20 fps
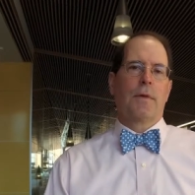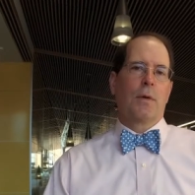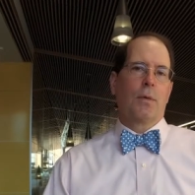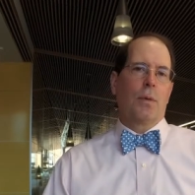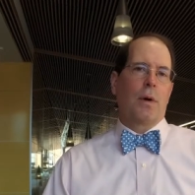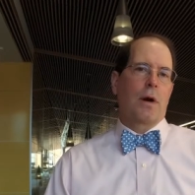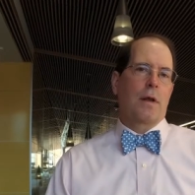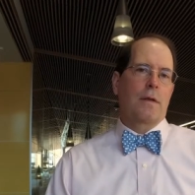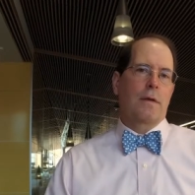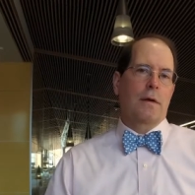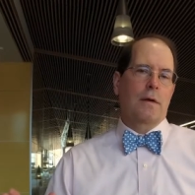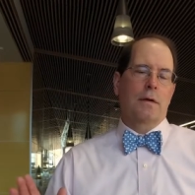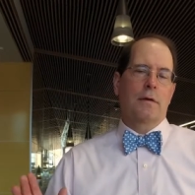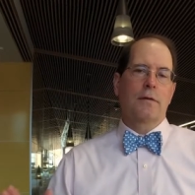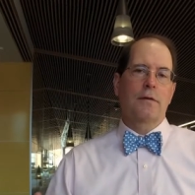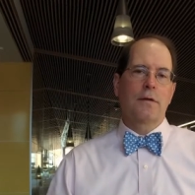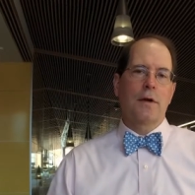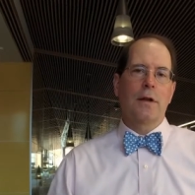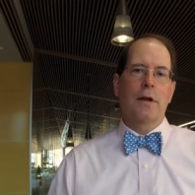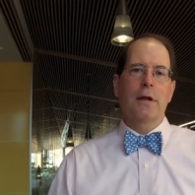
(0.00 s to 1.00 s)
One of the
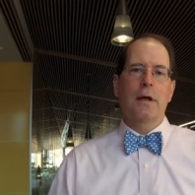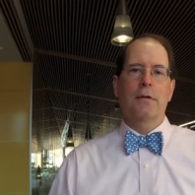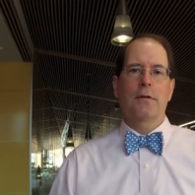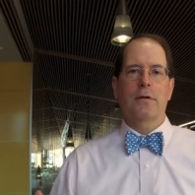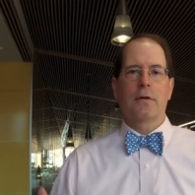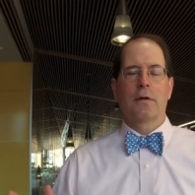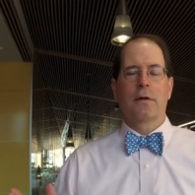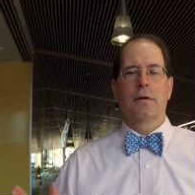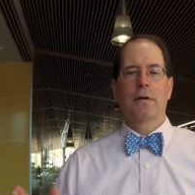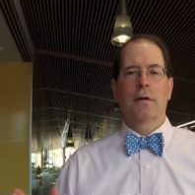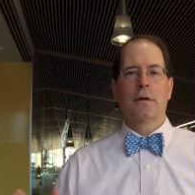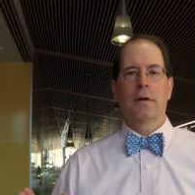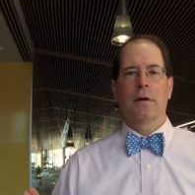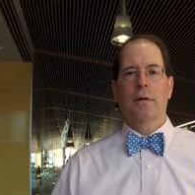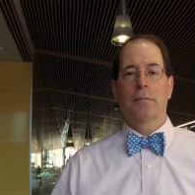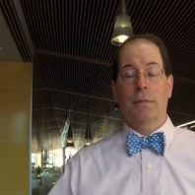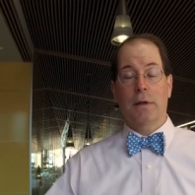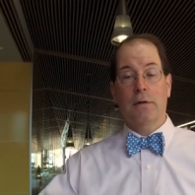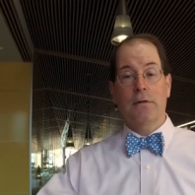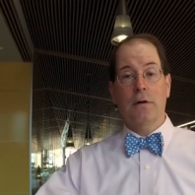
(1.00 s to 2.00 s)
silliest
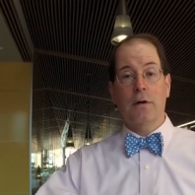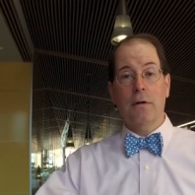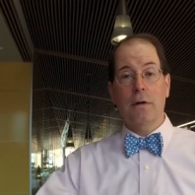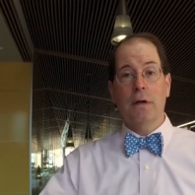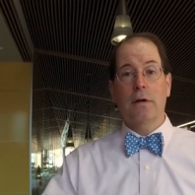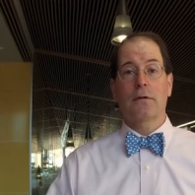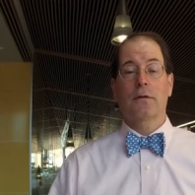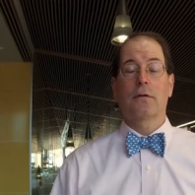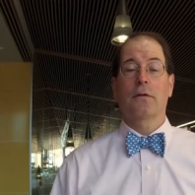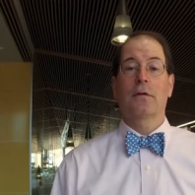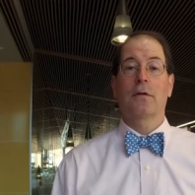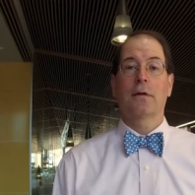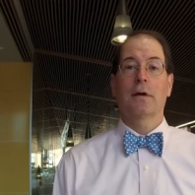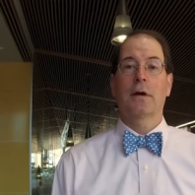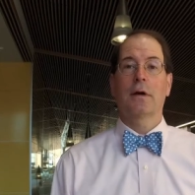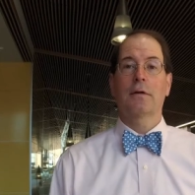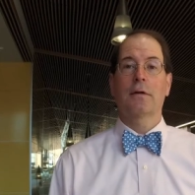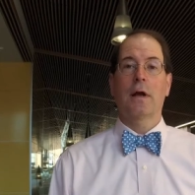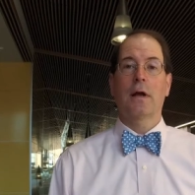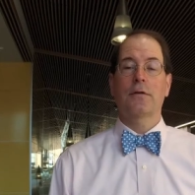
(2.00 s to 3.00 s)
um, but serious
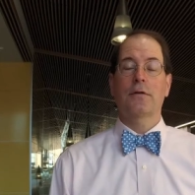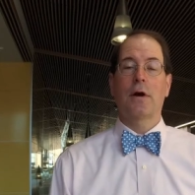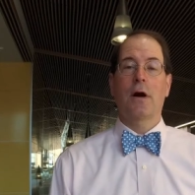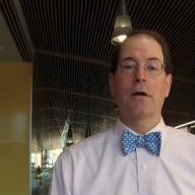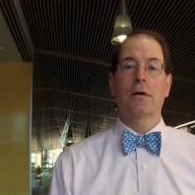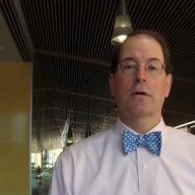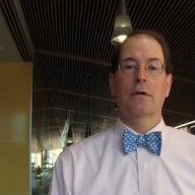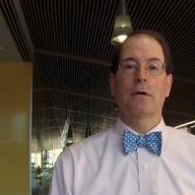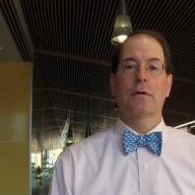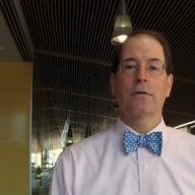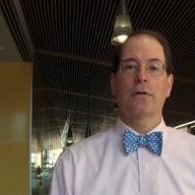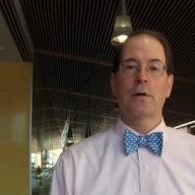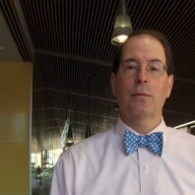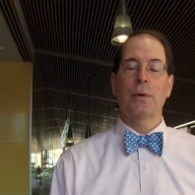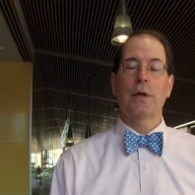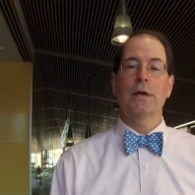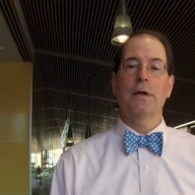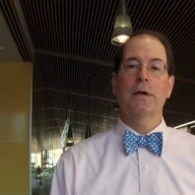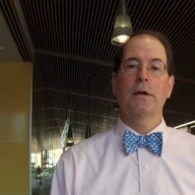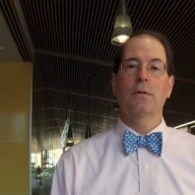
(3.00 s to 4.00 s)
uh, test articles that
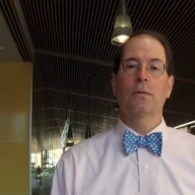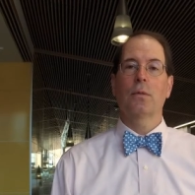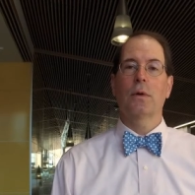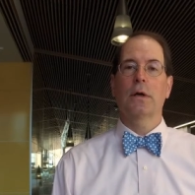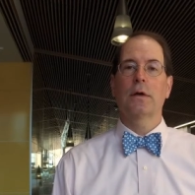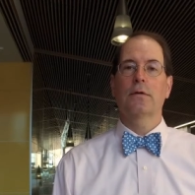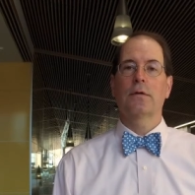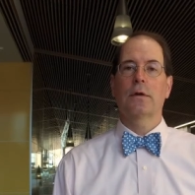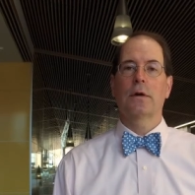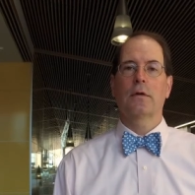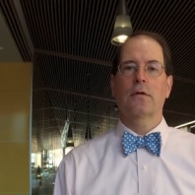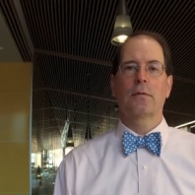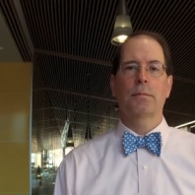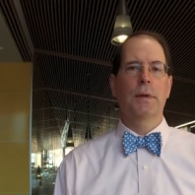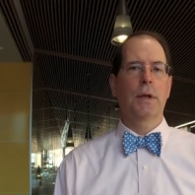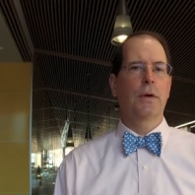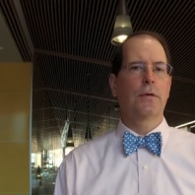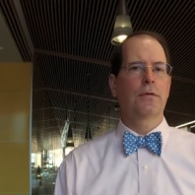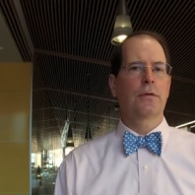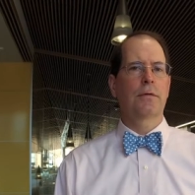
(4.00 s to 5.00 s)
we did was an
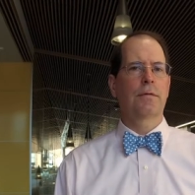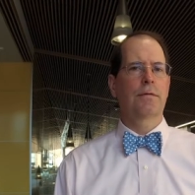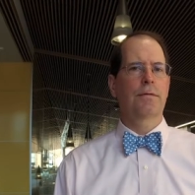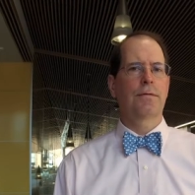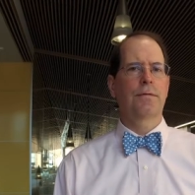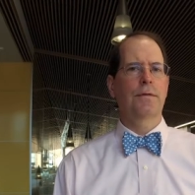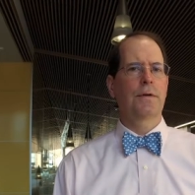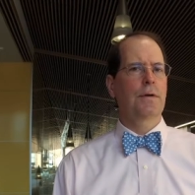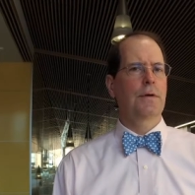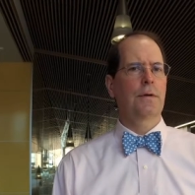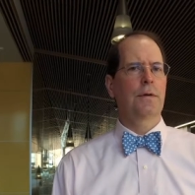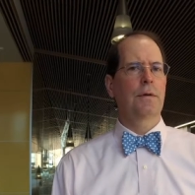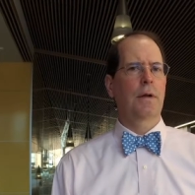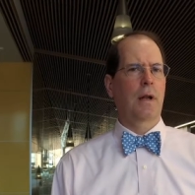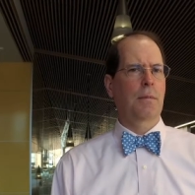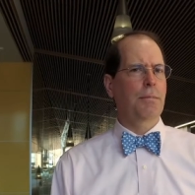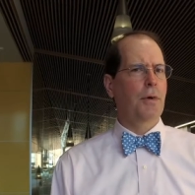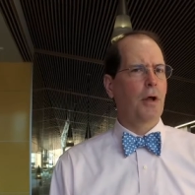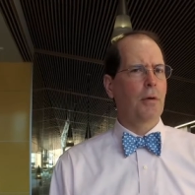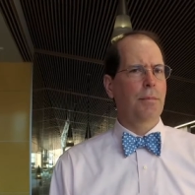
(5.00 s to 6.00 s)
explosive fill
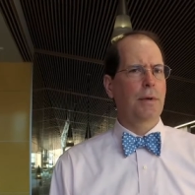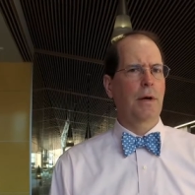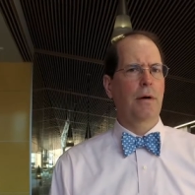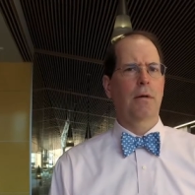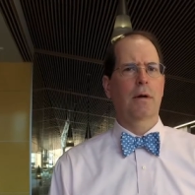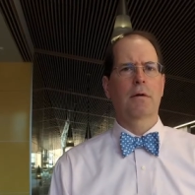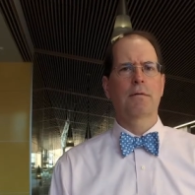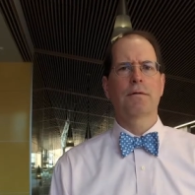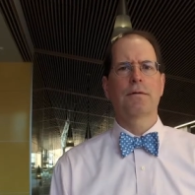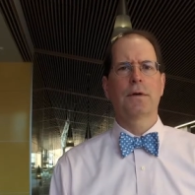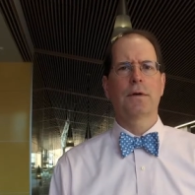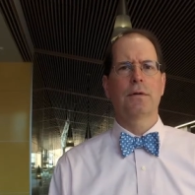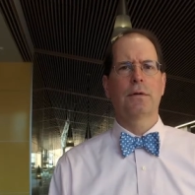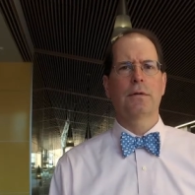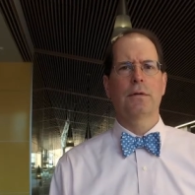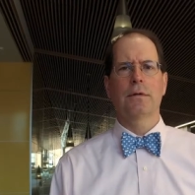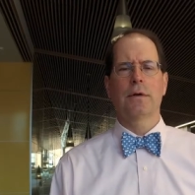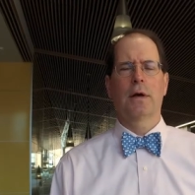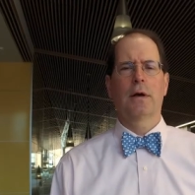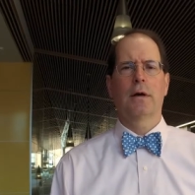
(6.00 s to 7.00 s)
and ball bearing
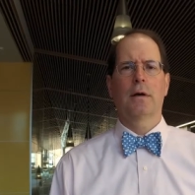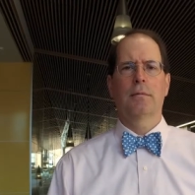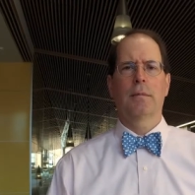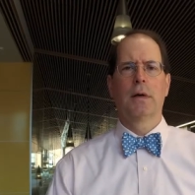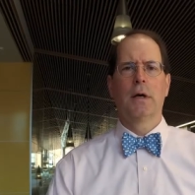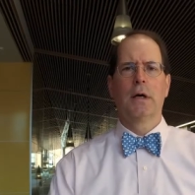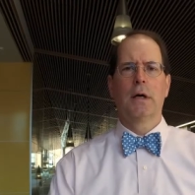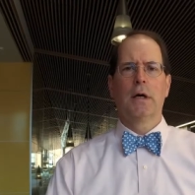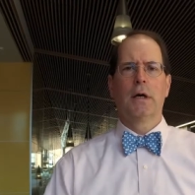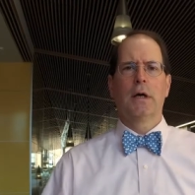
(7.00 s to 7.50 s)
fill um,